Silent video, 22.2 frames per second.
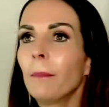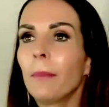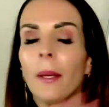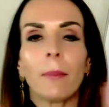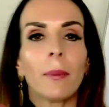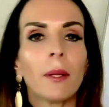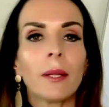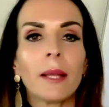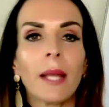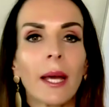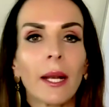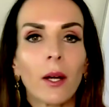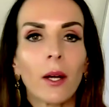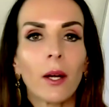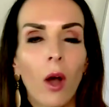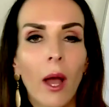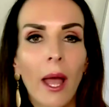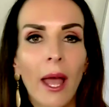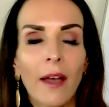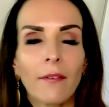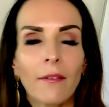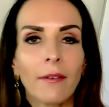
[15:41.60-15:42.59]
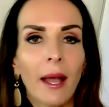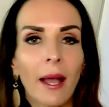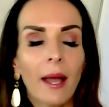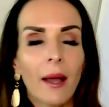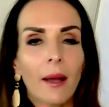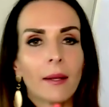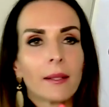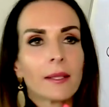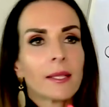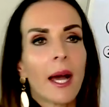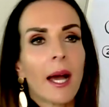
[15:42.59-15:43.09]
people that have
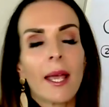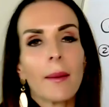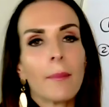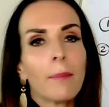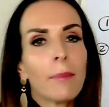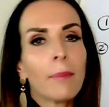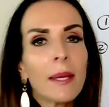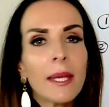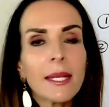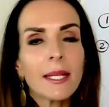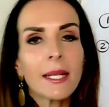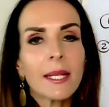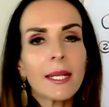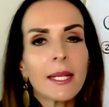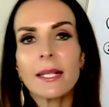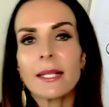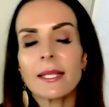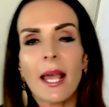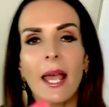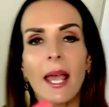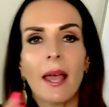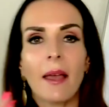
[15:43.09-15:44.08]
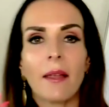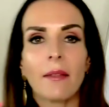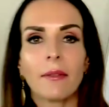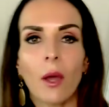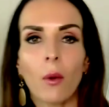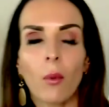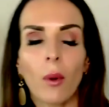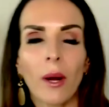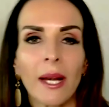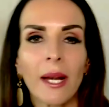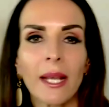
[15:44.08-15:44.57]
diabetes
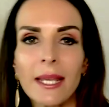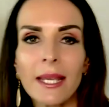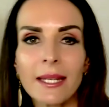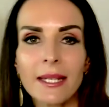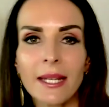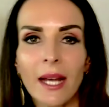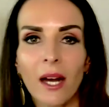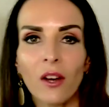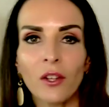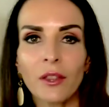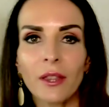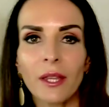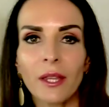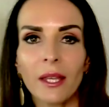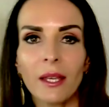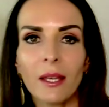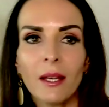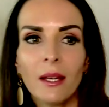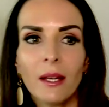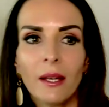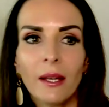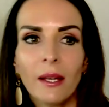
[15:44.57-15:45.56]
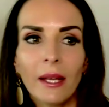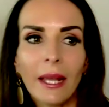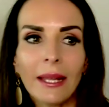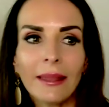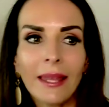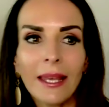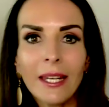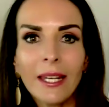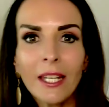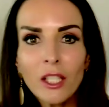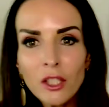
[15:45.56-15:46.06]
and they want to eat healthy,
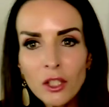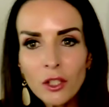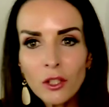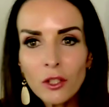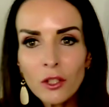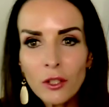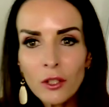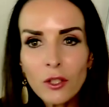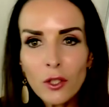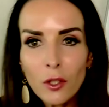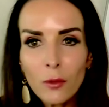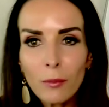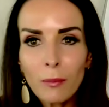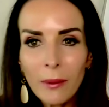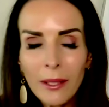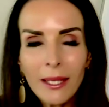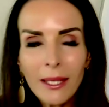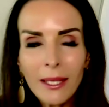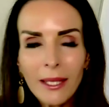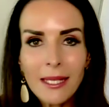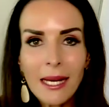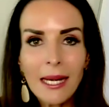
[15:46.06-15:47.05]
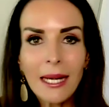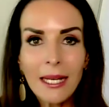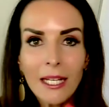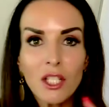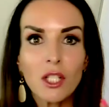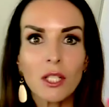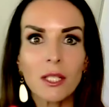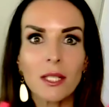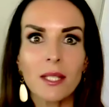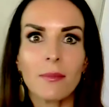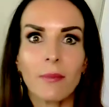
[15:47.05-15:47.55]
there needs to be
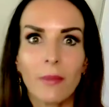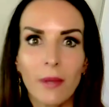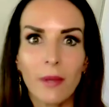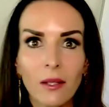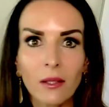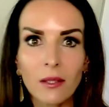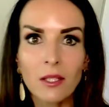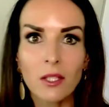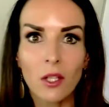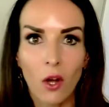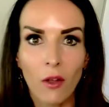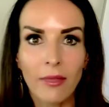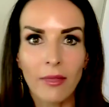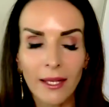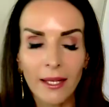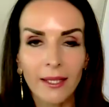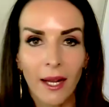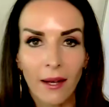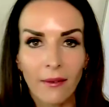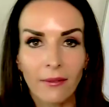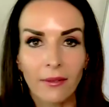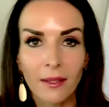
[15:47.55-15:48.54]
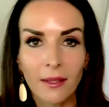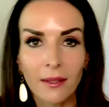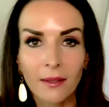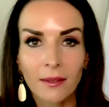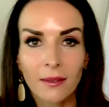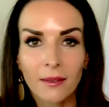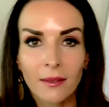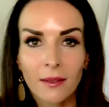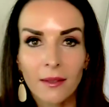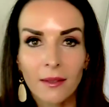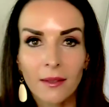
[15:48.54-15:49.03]
delicious meals on that cover
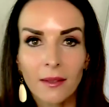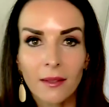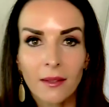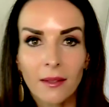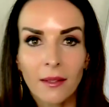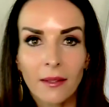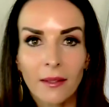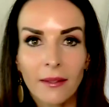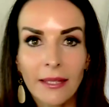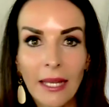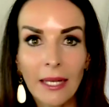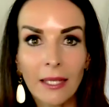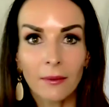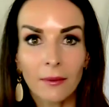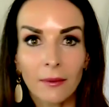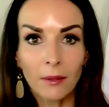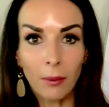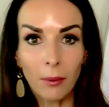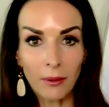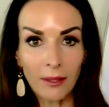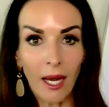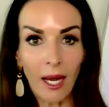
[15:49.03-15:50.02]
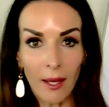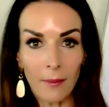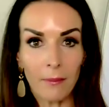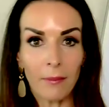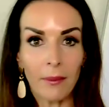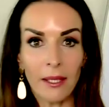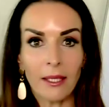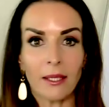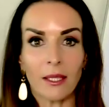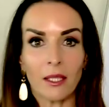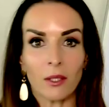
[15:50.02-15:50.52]
that
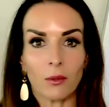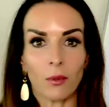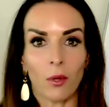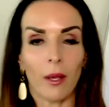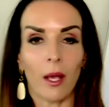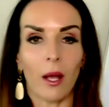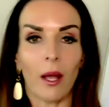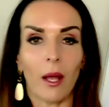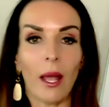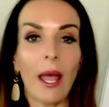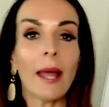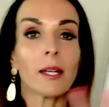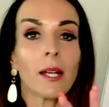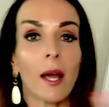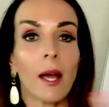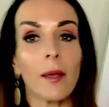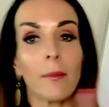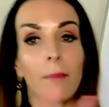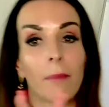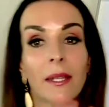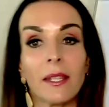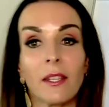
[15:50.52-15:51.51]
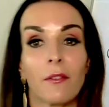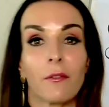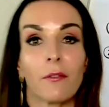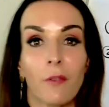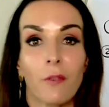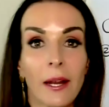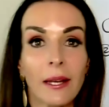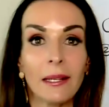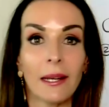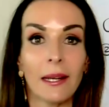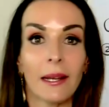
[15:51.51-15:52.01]
diabetes will be and
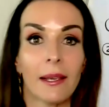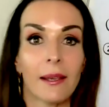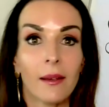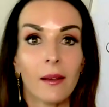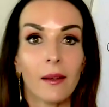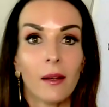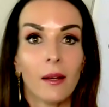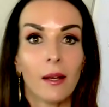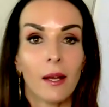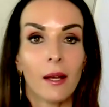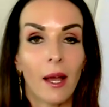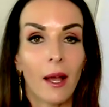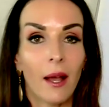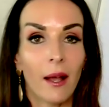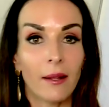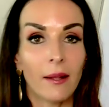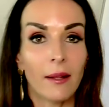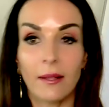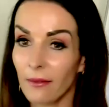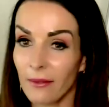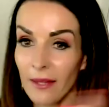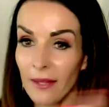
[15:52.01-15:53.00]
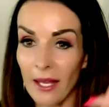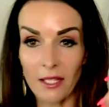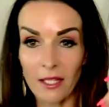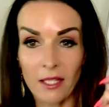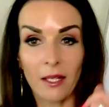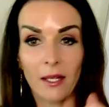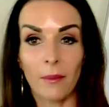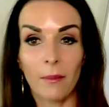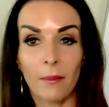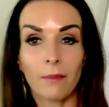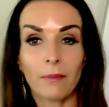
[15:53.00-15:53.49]
diabetes friendly, and
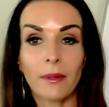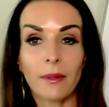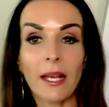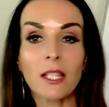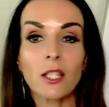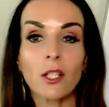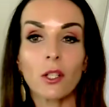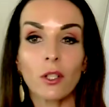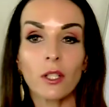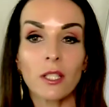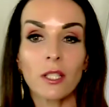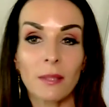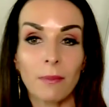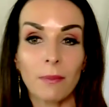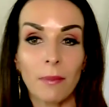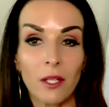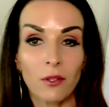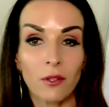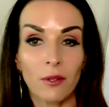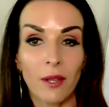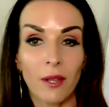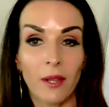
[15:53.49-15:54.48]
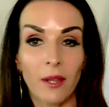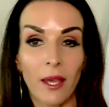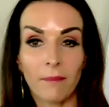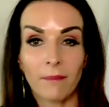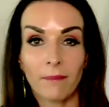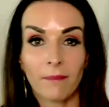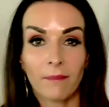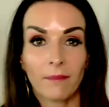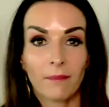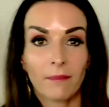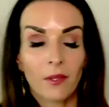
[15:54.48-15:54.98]
that's gonna speak to
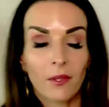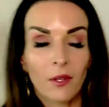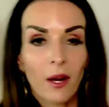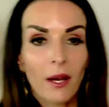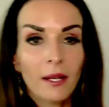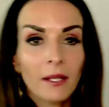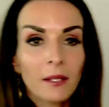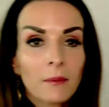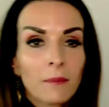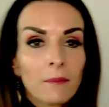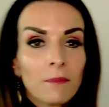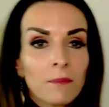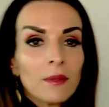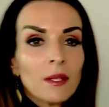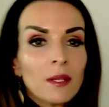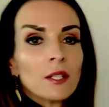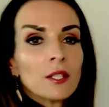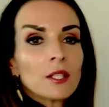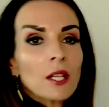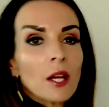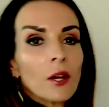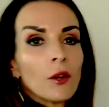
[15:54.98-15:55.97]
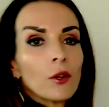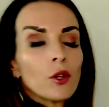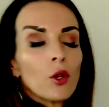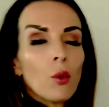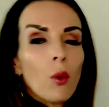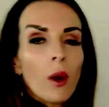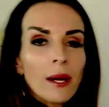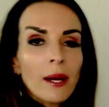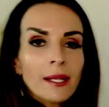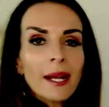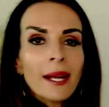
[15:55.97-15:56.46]
them, right? So
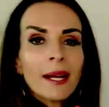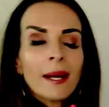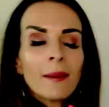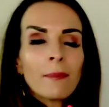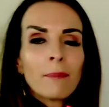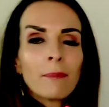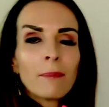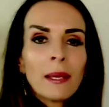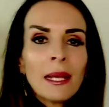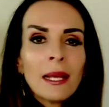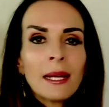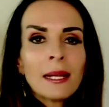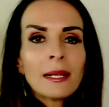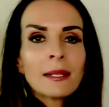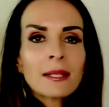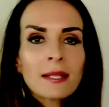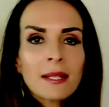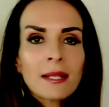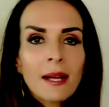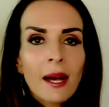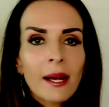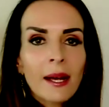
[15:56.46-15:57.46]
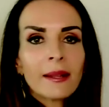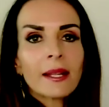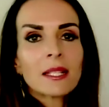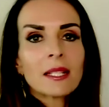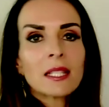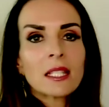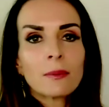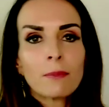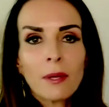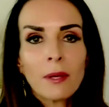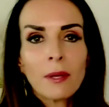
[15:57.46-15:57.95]
you want an appealing design
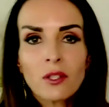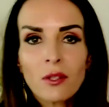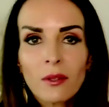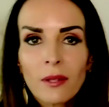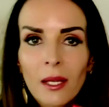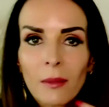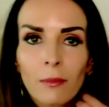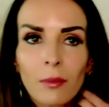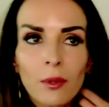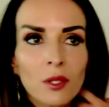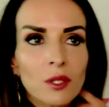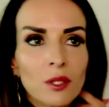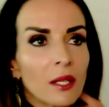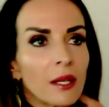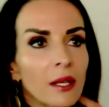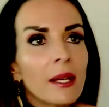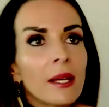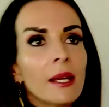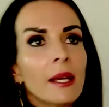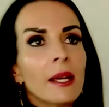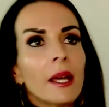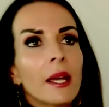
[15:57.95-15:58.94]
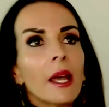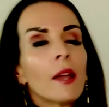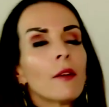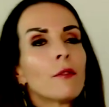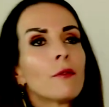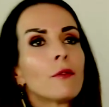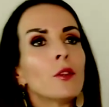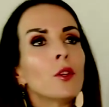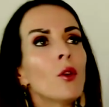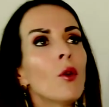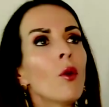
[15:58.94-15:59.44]
that speaks to that person.
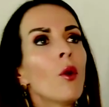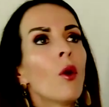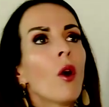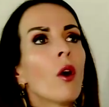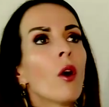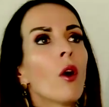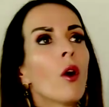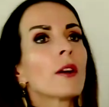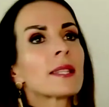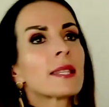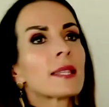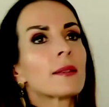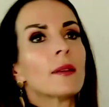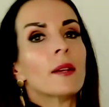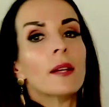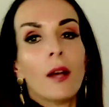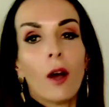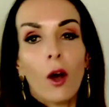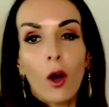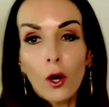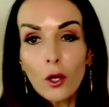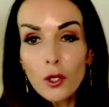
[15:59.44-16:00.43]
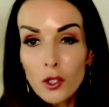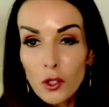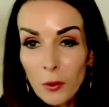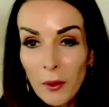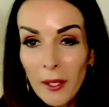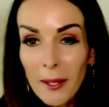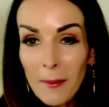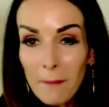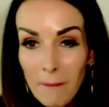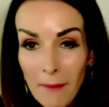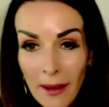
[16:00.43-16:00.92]
If you are
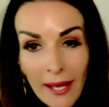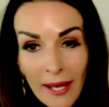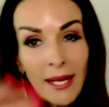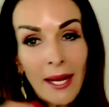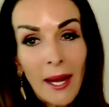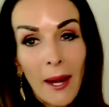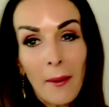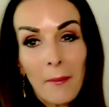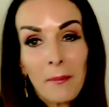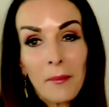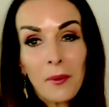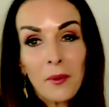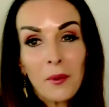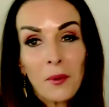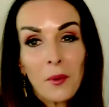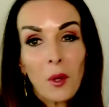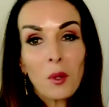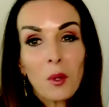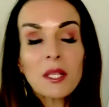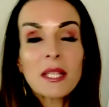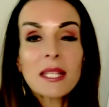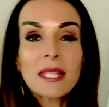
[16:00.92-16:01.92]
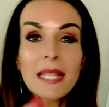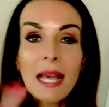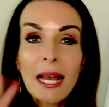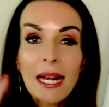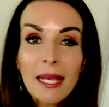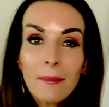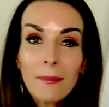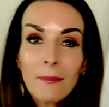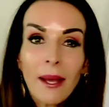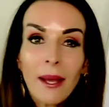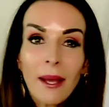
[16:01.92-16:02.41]
doing makeup or
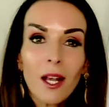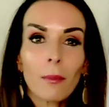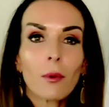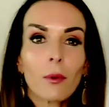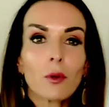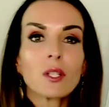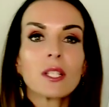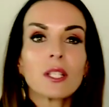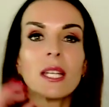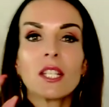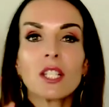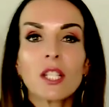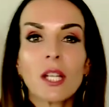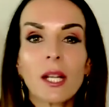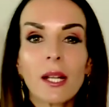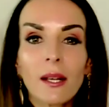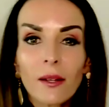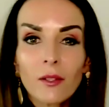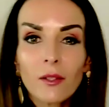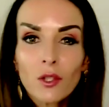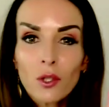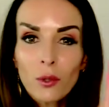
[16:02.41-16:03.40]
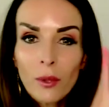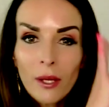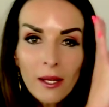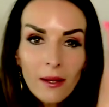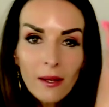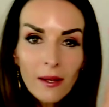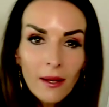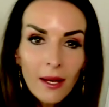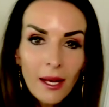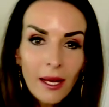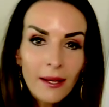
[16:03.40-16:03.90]
selling makeup or teaching
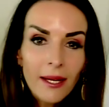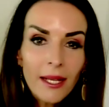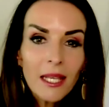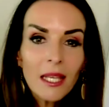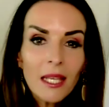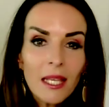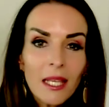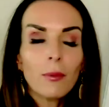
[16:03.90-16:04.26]
doing an